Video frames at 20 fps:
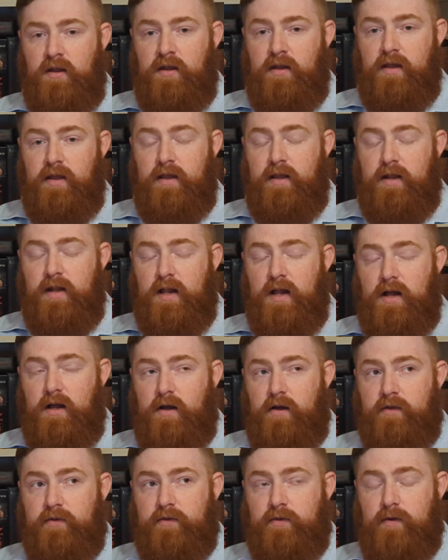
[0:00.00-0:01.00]
And I
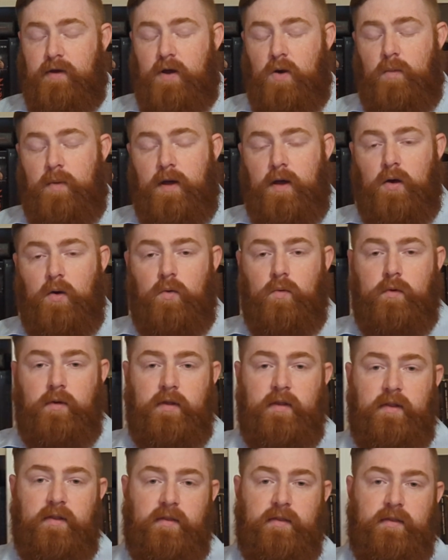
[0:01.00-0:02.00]
also help out
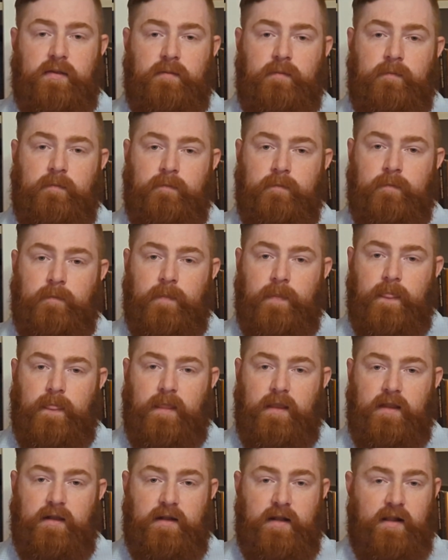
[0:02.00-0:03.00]
with
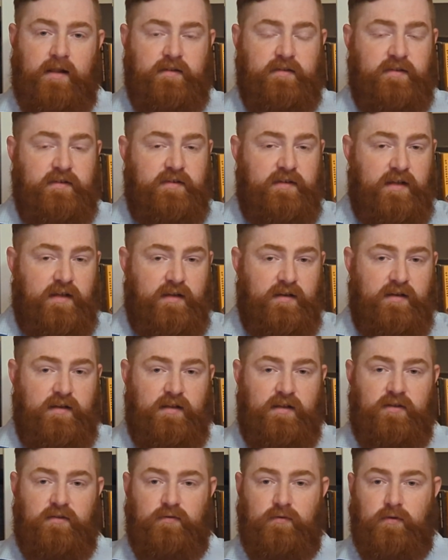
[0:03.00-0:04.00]
analysis
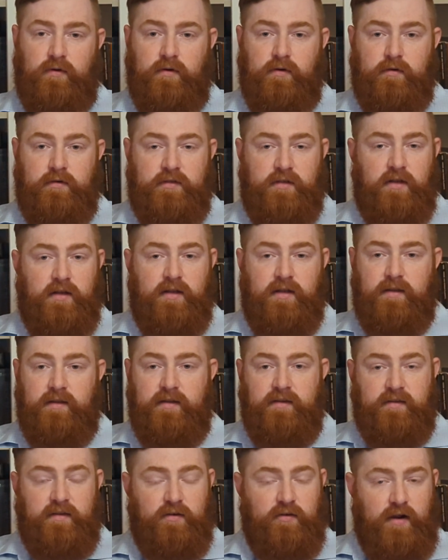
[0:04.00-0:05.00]
techniques for studying
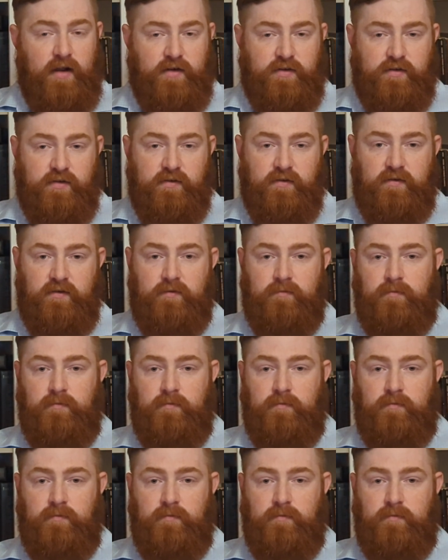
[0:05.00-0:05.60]
these interactions.